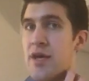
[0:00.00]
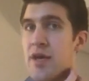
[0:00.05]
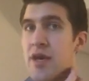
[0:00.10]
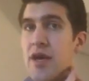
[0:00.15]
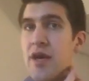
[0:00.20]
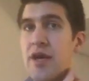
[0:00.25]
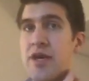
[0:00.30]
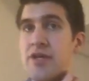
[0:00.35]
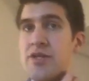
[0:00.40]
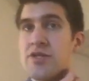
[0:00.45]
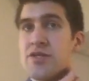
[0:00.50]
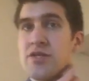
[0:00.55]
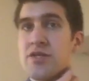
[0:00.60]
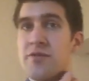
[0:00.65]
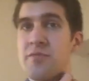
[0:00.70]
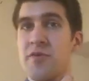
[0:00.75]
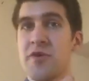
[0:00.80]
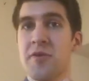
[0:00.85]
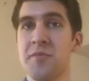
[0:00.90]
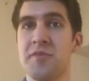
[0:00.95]
And so the
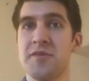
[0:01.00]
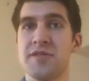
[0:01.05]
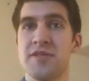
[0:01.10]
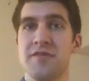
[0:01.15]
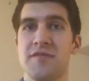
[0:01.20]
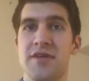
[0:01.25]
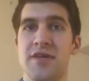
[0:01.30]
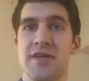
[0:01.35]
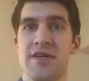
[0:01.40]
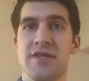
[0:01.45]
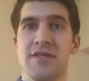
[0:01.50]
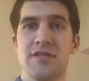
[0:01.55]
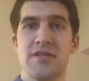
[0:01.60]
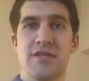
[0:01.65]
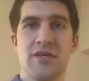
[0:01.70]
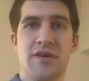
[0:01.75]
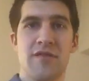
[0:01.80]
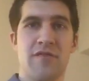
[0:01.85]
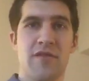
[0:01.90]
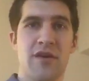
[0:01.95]
purpose of this,
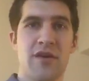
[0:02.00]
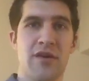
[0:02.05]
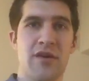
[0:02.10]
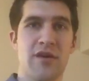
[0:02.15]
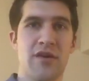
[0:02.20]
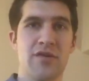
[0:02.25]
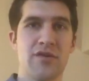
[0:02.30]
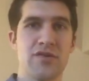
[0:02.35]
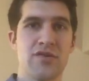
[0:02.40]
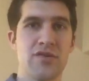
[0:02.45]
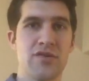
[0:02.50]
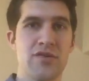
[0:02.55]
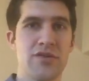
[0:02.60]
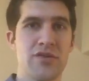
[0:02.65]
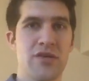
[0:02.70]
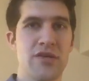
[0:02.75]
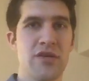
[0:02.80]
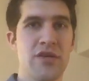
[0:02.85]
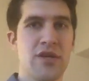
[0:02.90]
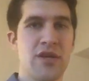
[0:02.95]
of our
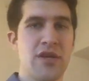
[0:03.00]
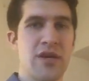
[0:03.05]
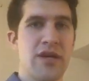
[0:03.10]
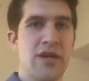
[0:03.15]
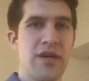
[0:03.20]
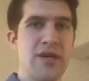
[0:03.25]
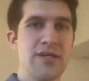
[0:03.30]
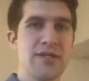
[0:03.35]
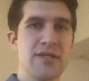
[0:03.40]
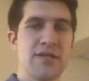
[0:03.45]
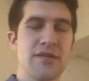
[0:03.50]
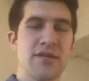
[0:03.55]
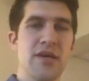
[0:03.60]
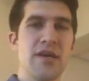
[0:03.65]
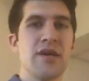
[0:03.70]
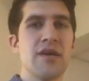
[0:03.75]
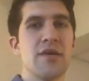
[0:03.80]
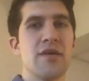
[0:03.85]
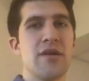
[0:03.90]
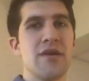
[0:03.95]
shoulder, is
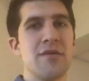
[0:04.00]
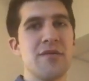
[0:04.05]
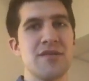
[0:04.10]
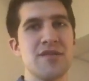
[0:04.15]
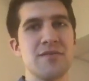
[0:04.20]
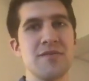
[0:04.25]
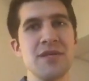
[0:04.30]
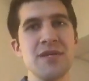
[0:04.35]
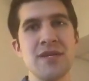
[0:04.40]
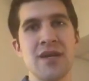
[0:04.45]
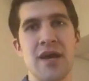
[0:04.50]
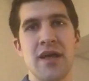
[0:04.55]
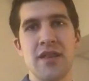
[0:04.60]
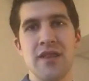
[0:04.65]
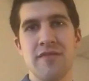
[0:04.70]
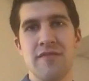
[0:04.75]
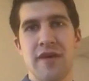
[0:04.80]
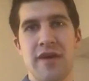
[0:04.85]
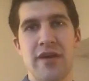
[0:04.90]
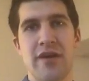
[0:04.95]
to be an
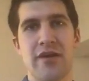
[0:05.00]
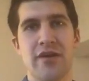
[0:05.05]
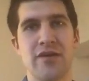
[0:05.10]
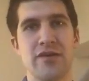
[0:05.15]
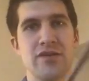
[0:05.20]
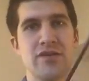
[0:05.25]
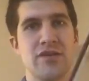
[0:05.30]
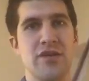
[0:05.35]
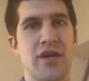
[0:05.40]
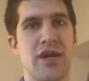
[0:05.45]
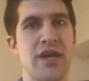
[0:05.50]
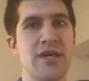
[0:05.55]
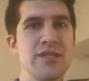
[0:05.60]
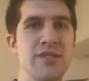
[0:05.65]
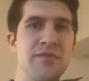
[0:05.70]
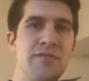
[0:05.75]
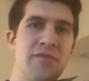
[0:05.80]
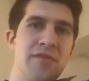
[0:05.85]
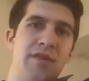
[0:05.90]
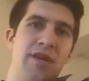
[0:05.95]
elevator. So as
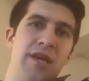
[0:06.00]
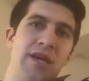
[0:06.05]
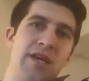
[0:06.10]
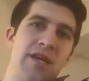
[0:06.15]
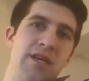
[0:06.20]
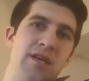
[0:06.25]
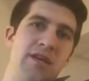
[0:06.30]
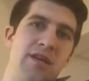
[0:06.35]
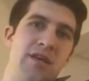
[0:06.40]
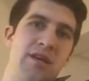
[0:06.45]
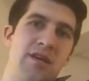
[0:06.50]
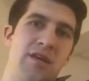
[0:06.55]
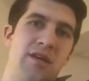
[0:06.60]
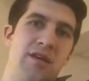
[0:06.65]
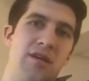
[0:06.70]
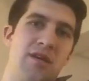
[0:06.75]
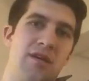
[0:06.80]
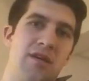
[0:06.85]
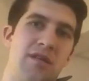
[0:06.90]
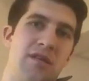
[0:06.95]
I'm playing,
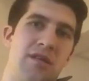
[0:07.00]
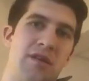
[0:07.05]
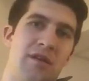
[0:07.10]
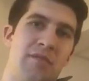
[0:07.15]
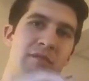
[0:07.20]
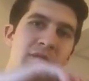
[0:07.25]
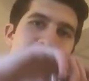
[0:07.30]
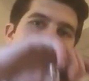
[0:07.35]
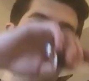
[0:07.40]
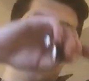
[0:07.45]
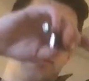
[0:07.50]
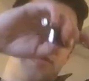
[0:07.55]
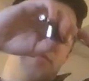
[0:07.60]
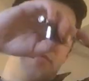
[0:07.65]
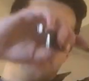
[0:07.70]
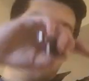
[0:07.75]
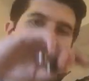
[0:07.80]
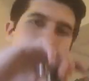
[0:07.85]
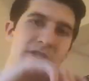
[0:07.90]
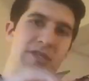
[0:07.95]
the upper arm
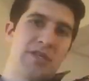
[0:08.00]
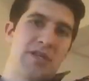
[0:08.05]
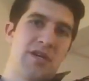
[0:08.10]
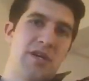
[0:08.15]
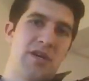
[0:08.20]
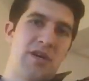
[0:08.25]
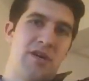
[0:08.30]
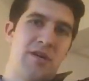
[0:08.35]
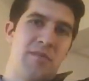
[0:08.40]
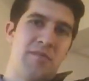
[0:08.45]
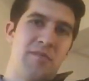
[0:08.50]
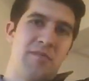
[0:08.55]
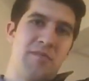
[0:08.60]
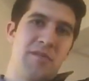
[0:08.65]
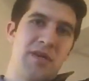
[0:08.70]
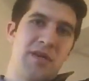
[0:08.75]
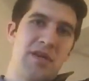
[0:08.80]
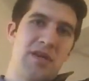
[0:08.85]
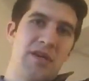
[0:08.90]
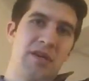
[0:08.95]
is going to help
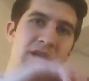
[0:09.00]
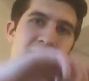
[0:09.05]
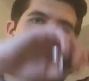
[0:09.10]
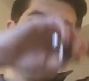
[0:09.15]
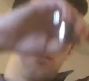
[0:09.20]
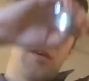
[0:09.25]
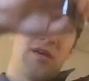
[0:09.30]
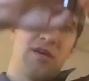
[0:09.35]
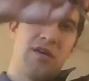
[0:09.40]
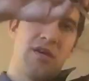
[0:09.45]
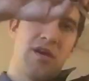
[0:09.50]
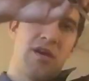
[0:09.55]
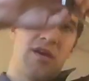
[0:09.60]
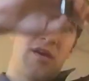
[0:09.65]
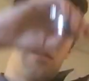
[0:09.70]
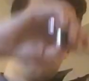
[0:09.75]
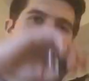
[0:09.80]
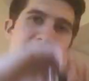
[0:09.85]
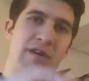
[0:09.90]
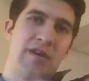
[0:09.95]
me
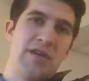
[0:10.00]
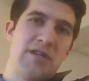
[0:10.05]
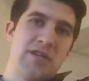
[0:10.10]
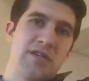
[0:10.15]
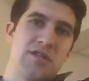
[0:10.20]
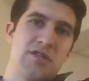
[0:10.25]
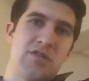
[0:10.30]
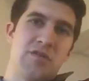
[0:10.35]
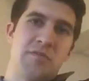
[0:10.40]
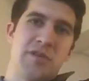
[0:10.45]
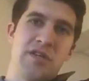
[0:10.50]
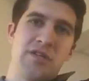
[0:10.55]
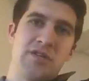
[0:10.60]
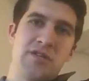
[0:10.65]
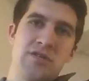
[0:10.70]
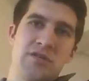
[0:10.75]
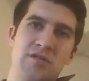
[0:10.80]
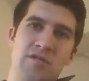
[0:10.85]
elevate to my new